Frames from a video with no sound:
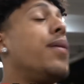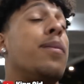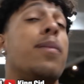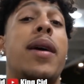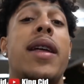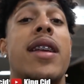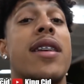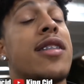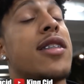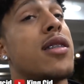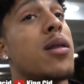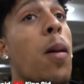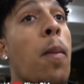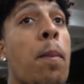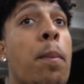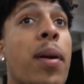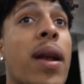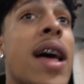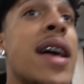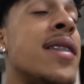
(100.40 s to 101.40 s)
Man, this is a
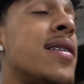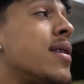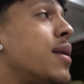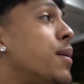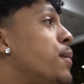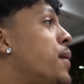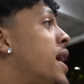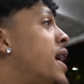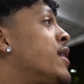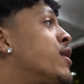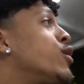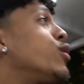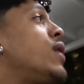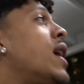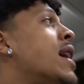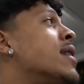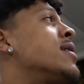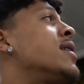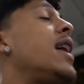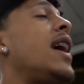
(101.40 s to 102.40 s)
blessing, man.
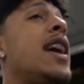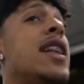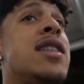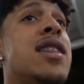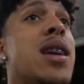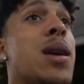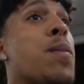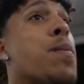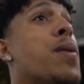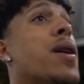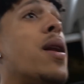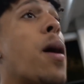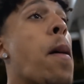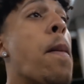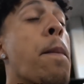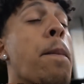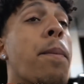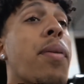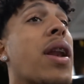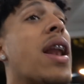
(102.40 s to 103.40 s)
2018 been a
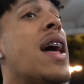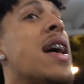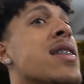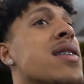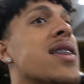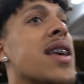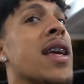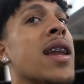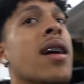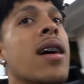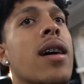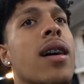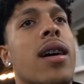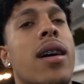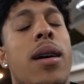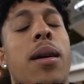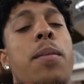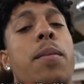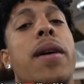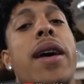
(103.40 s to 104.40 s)
blessing.
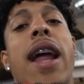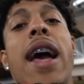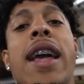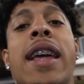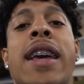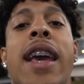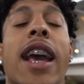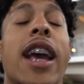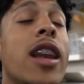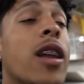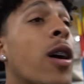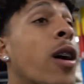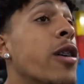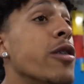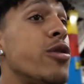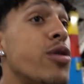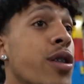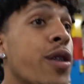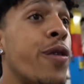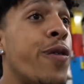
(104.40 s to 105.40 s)
Man, I gained
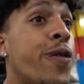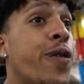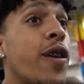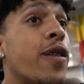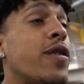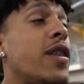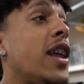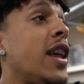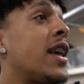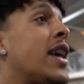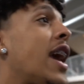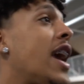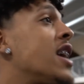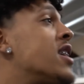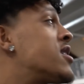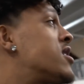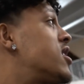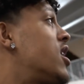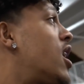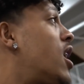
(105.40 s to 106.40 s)
150K
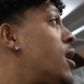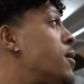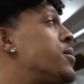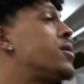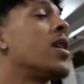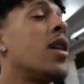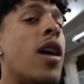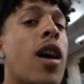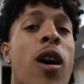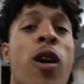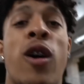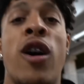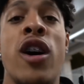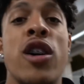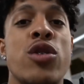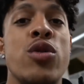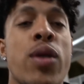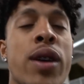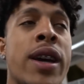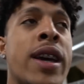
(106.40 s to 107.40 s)
subs,
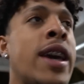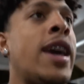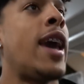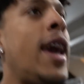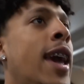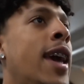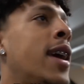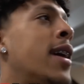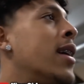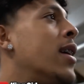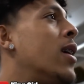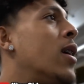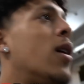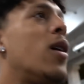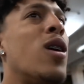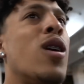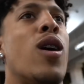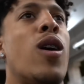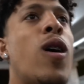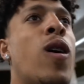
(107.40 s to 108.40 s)
100K
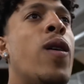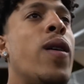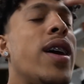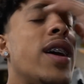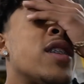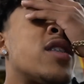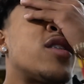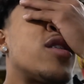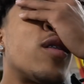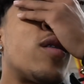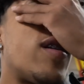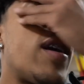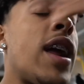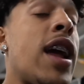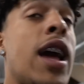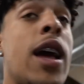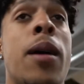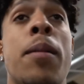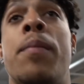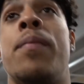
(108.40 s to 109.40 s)
on
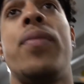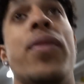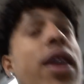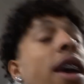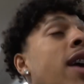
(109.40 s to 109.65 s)
Instagram.